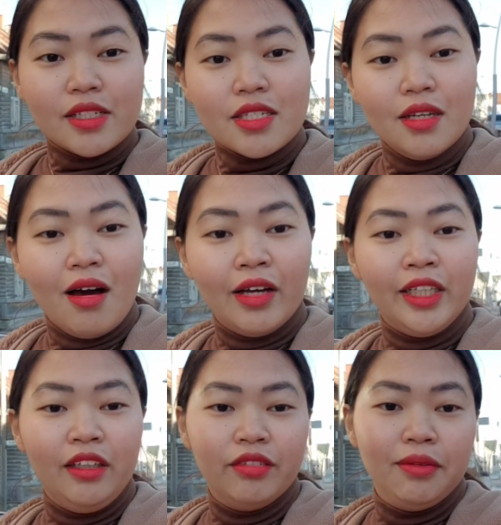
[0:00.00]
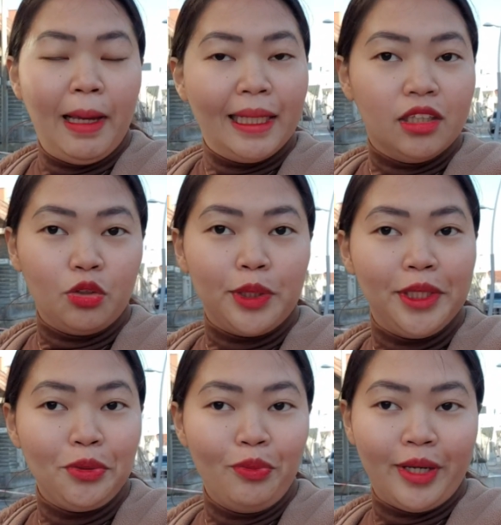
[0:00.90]
Not even mandatory
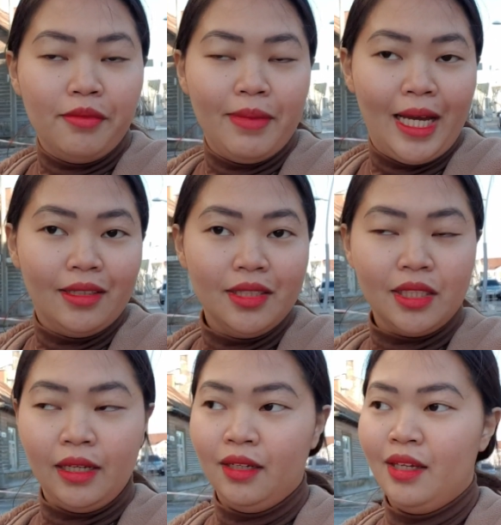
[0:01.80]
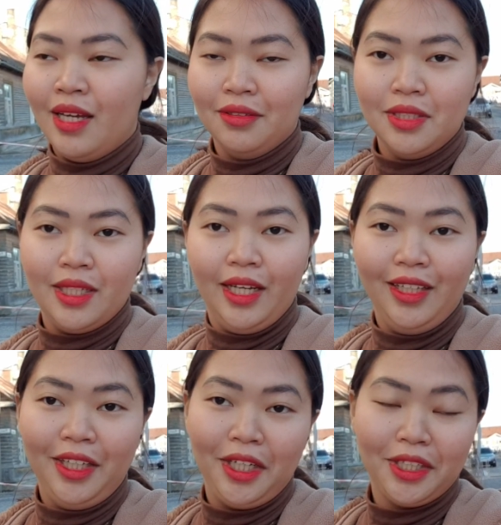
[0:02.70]
to wear masks
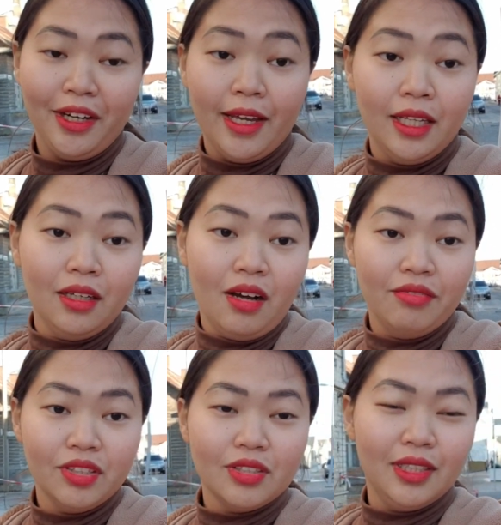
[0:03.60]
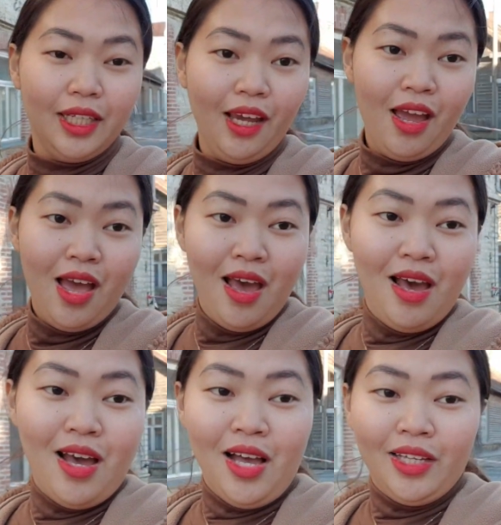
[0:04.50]
outside here, and obviously
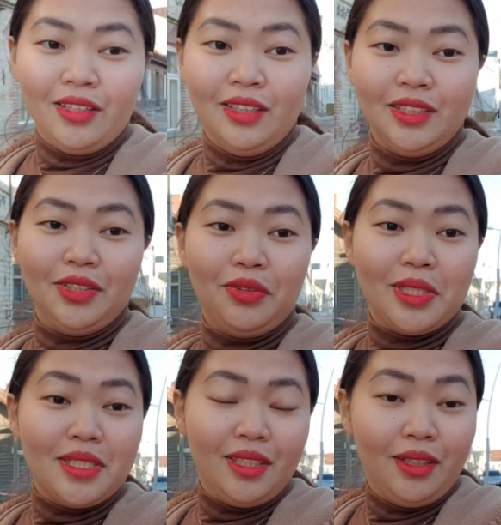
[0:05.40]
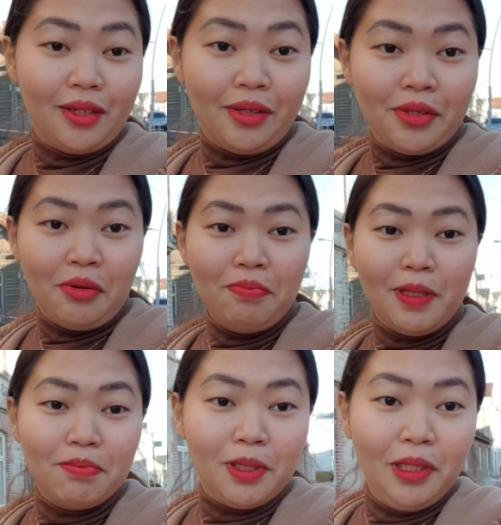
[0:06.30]
as you can see there are no
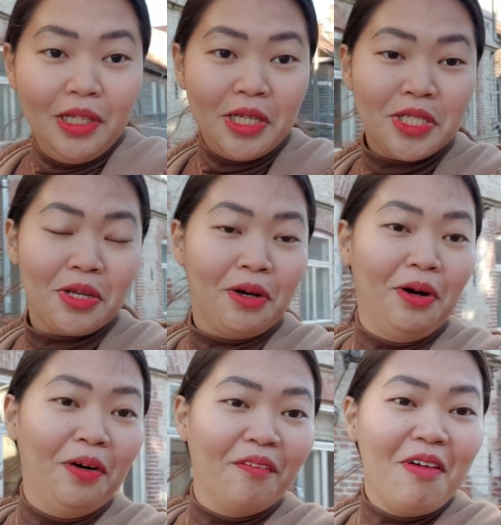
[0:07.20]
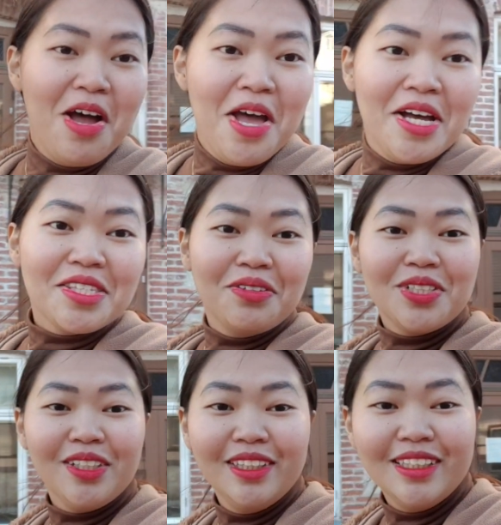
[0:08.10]
people, so
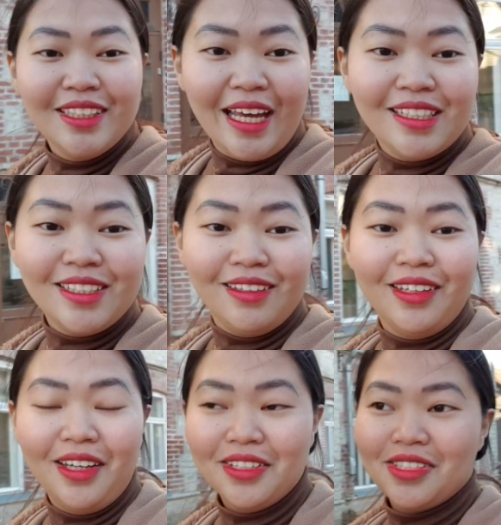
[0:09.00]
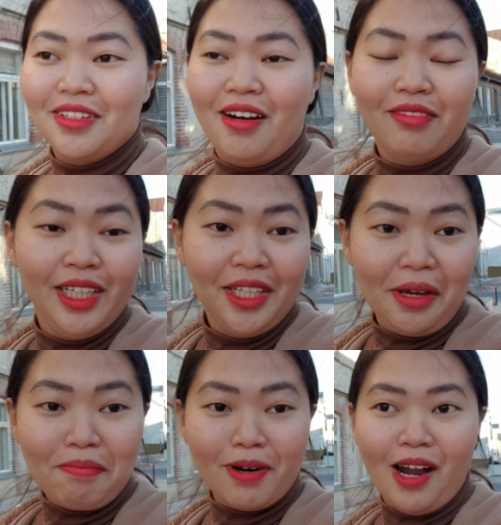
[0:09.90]
social distancing is not really a
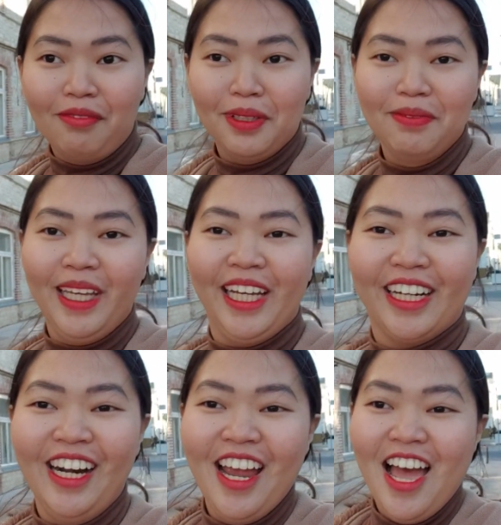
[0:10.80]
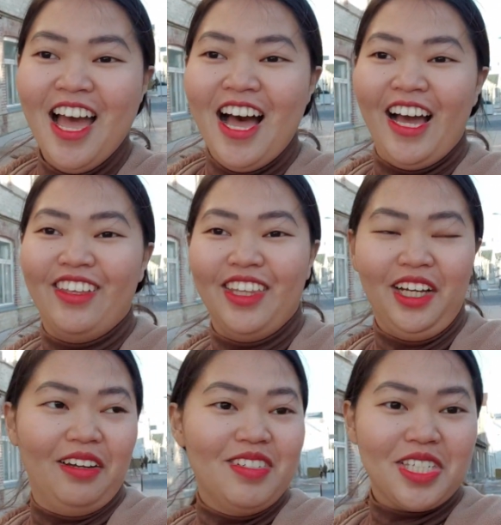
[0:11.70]
problem here. I think
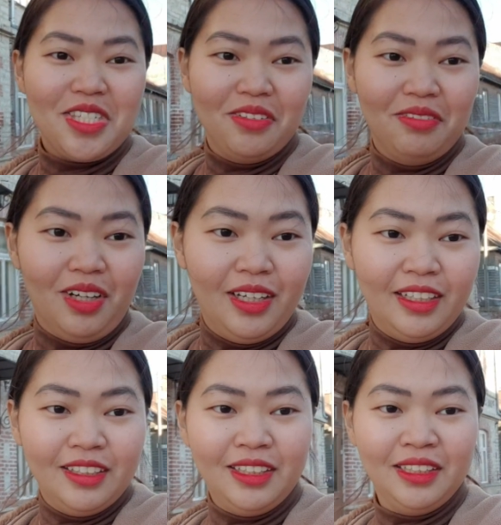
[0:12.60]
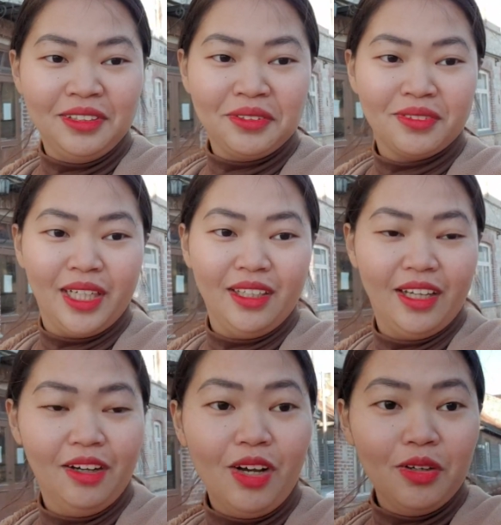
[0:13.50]
I'm just the one right
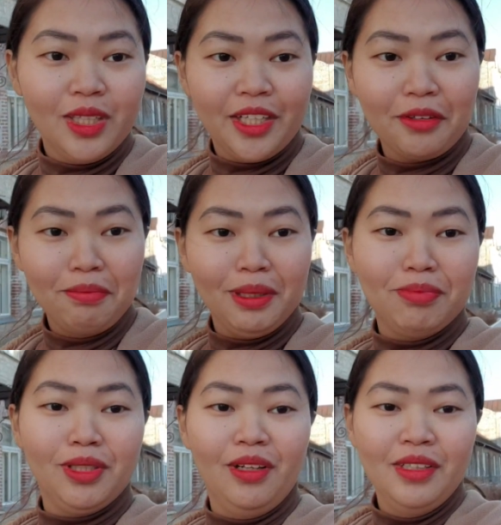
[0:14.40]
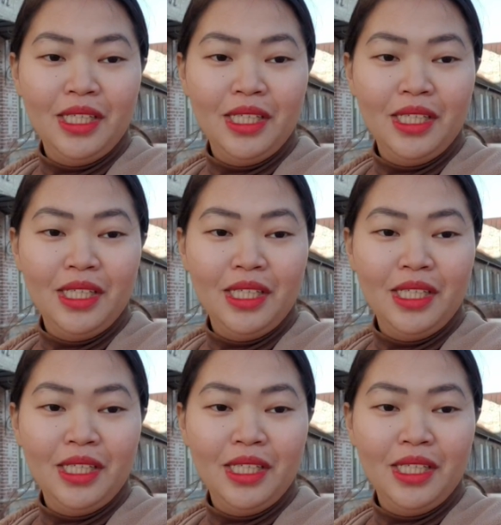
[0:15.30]
now. Oh, there are people